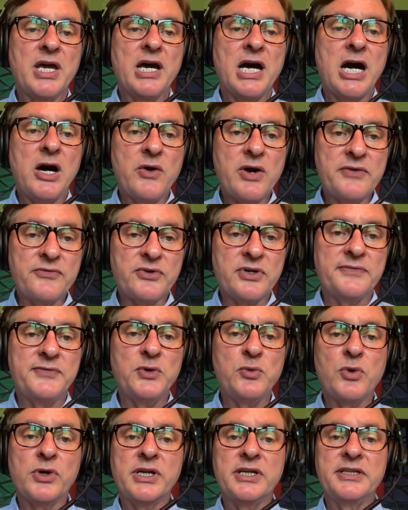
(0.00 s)
However, if
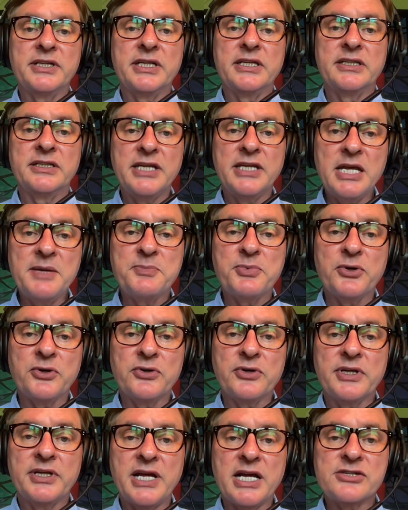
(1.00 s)
you want to dig
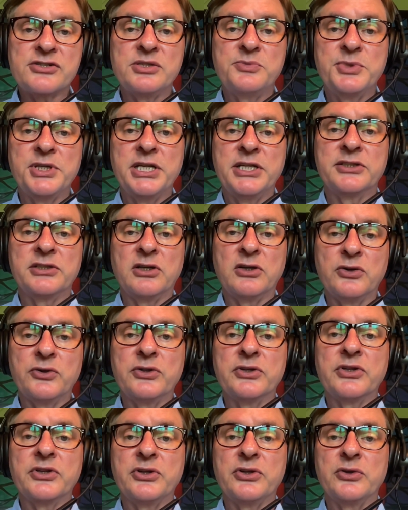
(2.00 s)
deeper and actually begin to
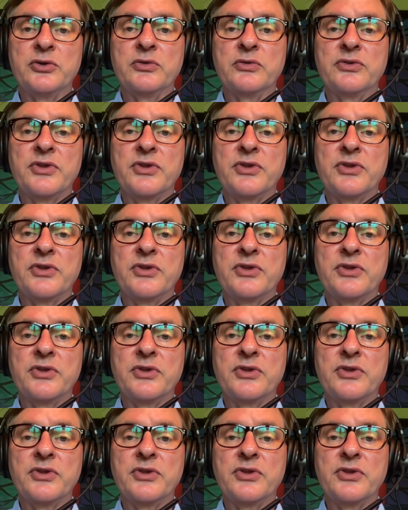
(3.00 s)
learn Q,